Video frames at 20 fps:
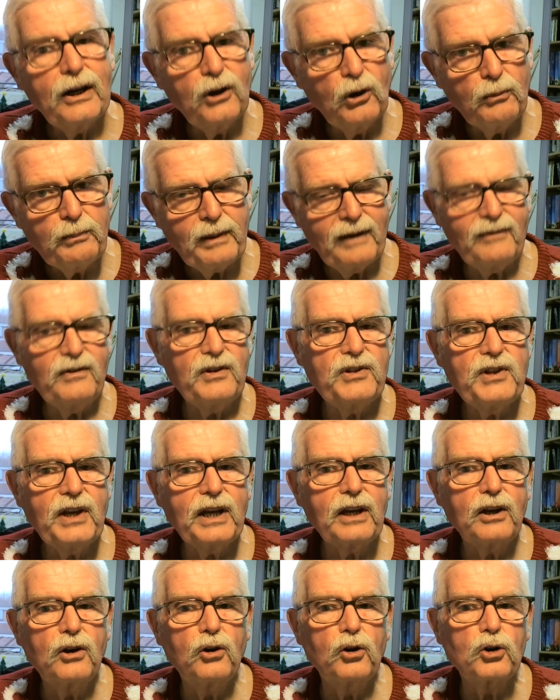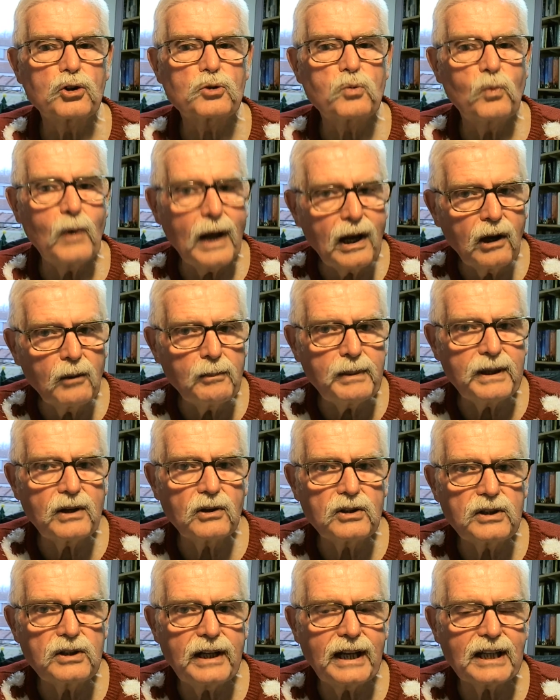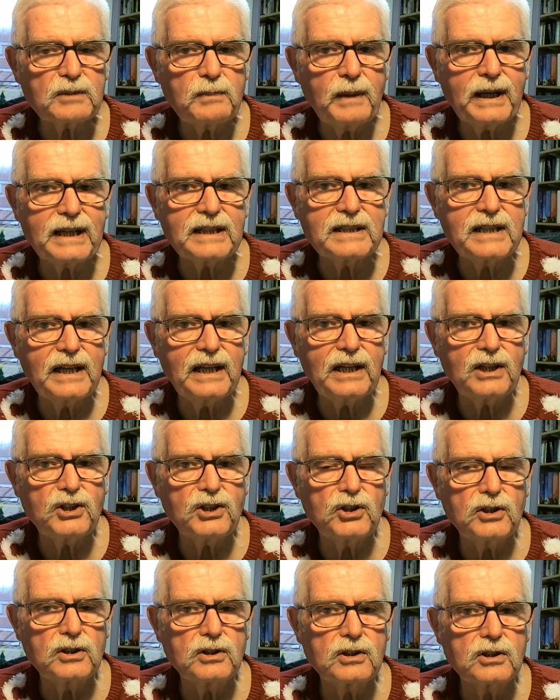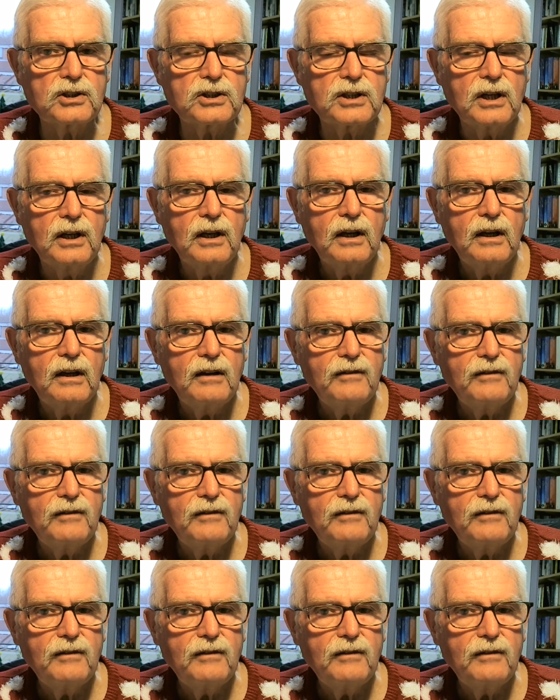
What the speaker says: I hope everything goes well beyond your expectations.